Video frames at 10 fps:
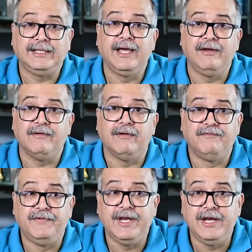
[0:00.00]
think
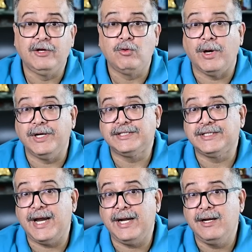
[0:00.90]
we need to
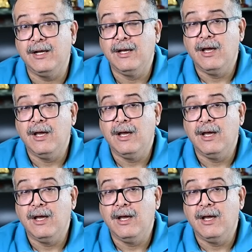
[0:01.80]
understand